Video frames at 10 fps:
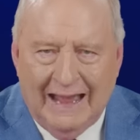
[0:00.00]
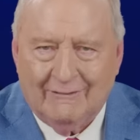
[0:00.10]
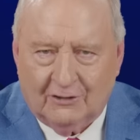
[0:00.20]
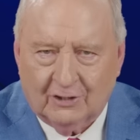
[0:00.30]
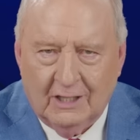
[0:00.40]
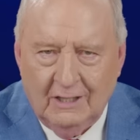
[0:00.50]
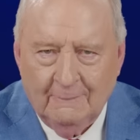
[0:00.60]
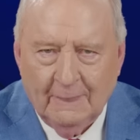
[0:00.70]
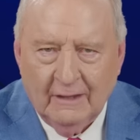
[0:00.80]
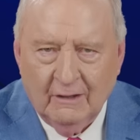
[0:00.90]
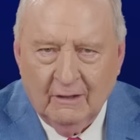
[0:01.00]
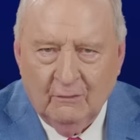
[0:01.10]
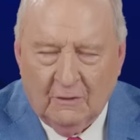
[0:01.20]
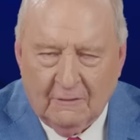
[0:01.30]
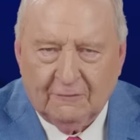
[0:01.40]
parity
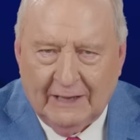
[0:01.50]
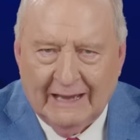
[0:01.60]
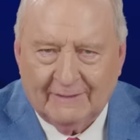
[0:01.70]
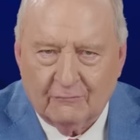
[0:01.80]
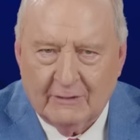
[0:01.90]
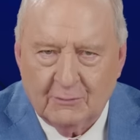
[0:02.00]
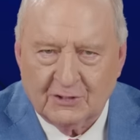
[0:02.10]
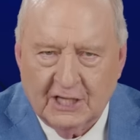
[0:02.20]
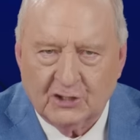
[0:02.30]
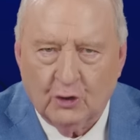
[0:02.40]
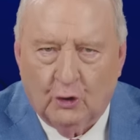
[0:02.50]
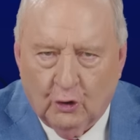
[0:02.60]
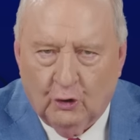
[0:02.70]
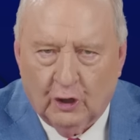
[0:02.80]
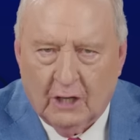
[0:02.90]
with a flag that represents
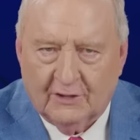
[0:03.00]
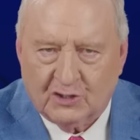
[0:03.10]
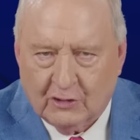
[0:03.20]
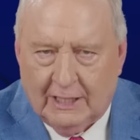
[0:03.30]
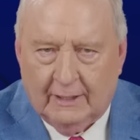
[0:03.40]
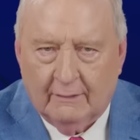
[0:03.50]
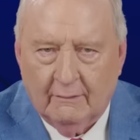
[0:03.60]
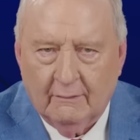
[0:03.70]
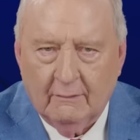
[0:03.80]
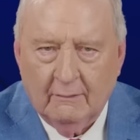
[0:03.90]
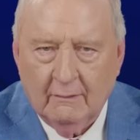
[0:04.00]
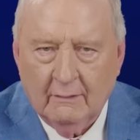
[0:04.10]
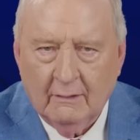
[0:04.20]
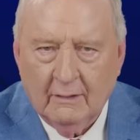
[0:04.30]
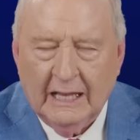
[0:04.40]
all of Australia.
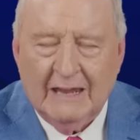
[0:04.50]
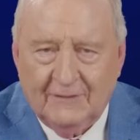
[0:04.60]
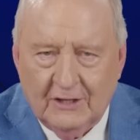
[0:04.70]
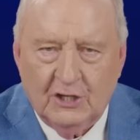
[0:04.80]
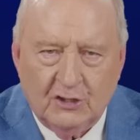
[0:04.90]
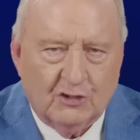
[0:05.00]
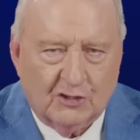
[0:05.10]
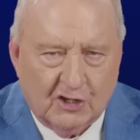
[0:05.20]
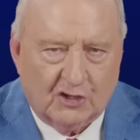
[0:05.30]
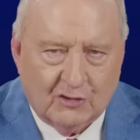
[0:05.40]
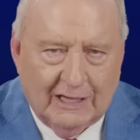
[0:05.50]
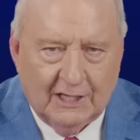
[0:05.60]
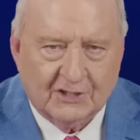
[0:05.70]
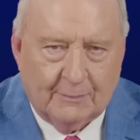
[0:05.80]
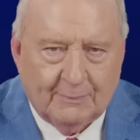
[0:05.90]
If Indigenous
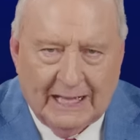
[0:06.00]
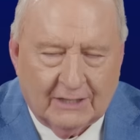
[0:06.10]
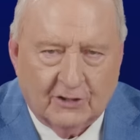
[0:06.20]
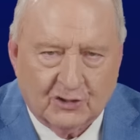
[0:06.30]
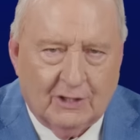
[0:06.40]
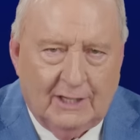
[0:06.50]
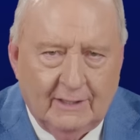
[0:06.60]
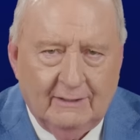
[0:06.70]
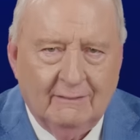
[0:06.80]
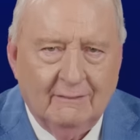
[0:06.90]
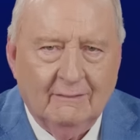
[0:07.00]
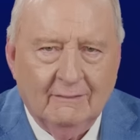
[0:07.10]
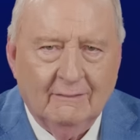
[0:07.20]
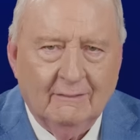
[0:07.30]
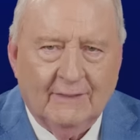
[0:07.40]
Australians are part of Australia,
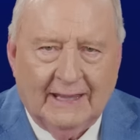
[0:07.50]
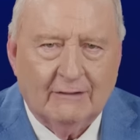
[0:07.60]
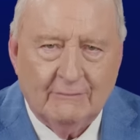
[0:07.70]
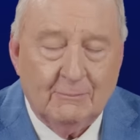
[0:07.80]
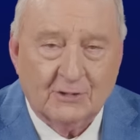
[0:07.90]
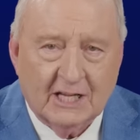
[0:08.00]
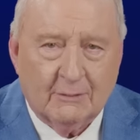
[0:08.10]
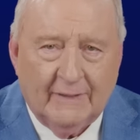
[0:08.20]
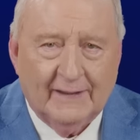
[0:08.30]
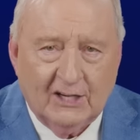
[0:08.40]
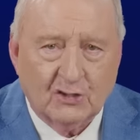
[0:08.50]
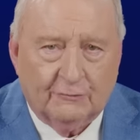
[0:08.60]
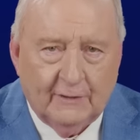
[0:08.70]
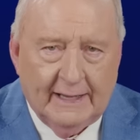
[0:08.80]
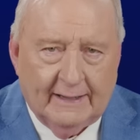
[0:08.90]
they are represented by the
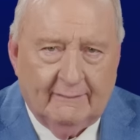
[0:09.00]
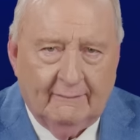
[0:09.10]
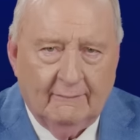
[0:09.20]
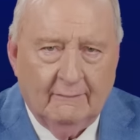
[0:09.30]
national flag.